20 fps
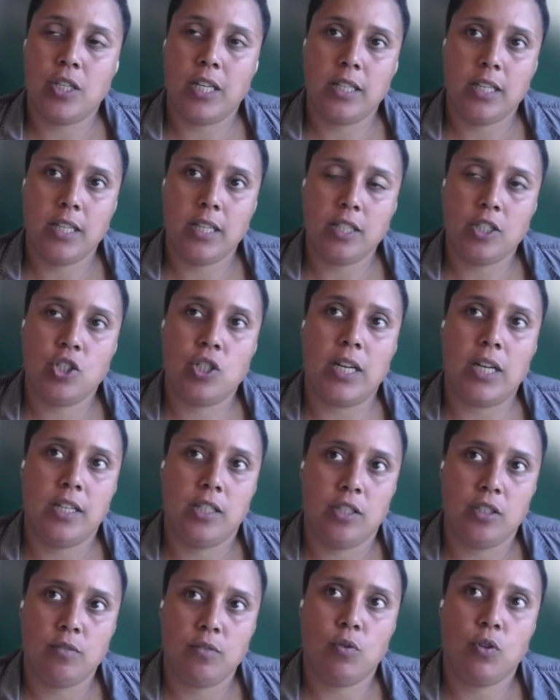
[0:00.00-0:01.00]
I think the
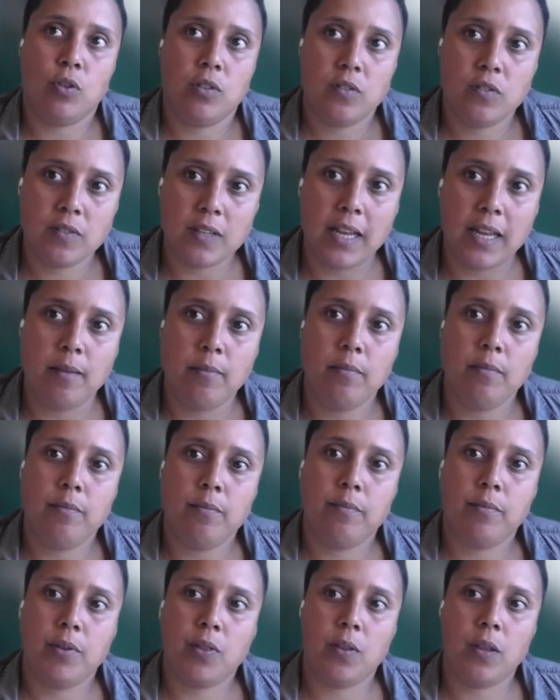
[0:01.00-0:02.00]
challenge is more the time,
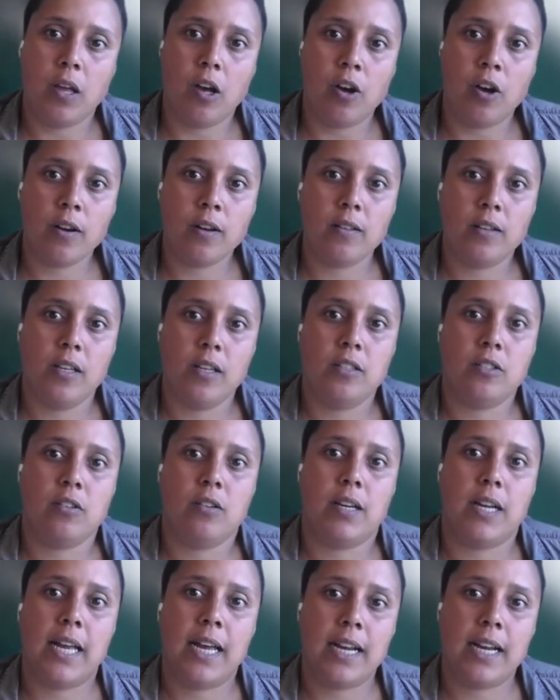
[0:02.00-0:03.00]
but the other things
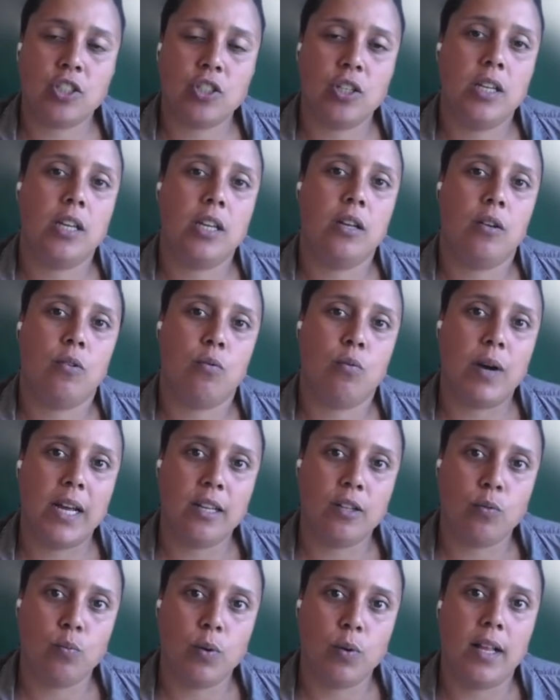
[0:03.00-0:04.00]
are actually
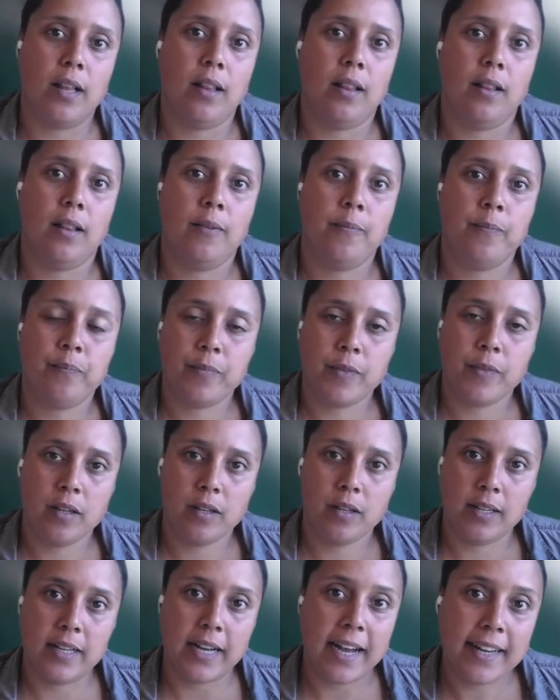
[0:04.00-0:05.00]
quite well
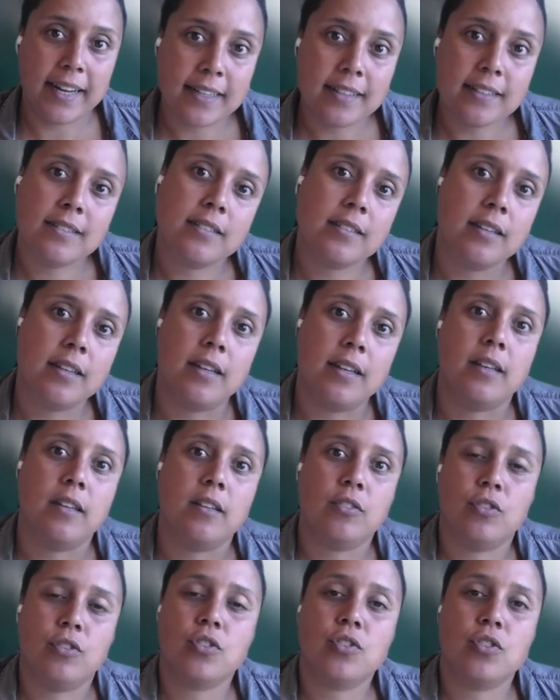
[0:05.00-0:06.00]
guided
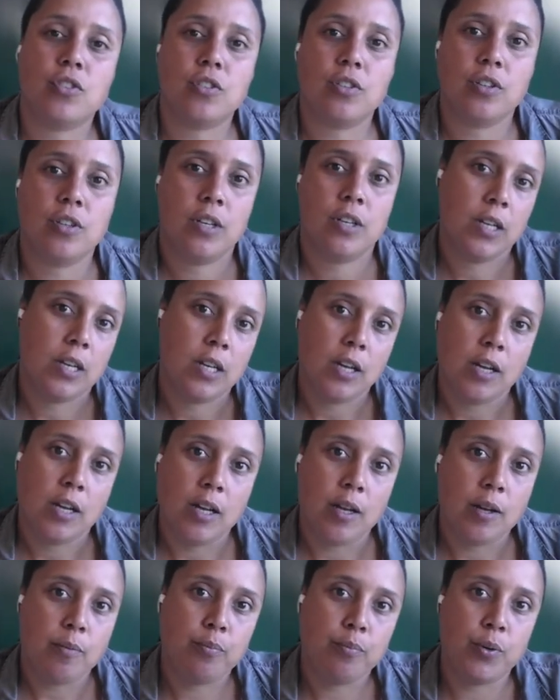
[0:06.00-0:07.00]
in just
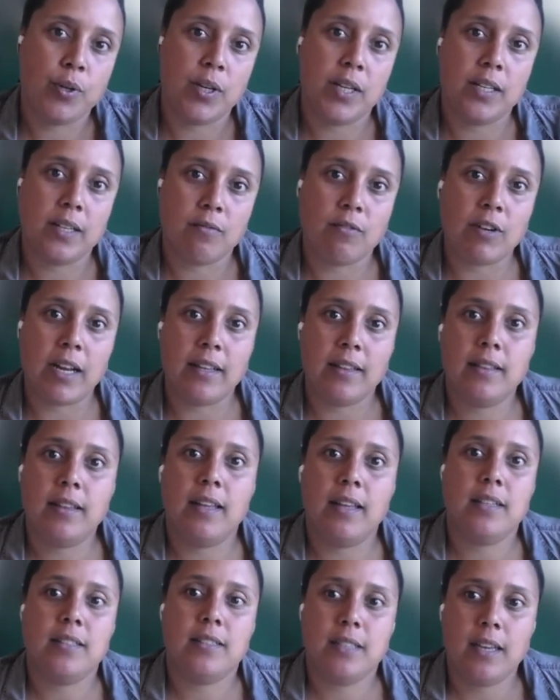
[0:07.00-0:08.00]
putting the right
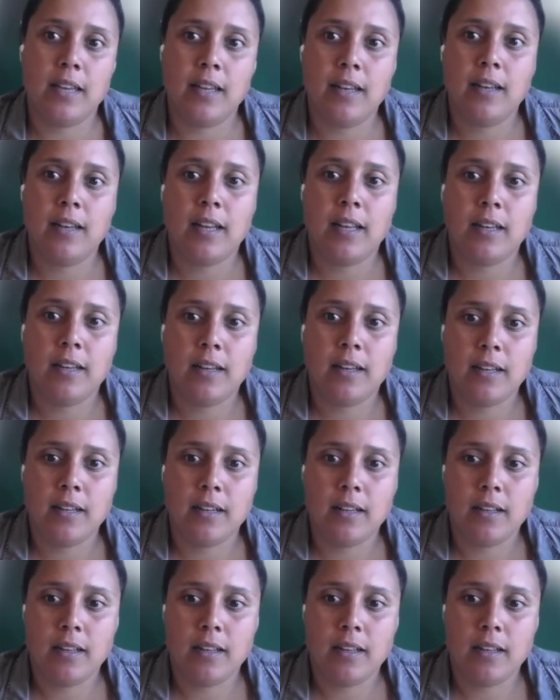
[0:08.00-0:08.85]
things in, and